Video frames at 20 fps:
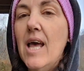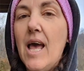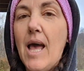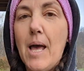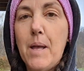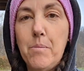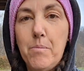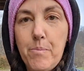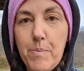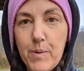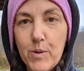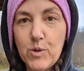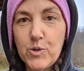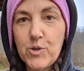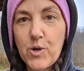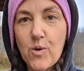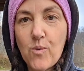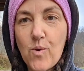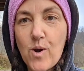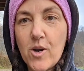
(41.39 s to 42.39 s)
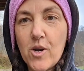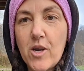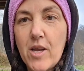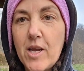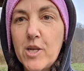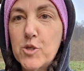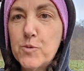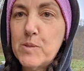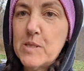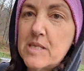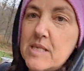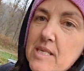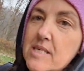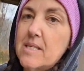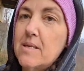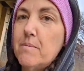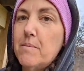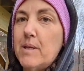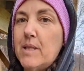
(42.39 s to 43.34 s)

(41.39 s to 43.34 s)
and built our water catchment system.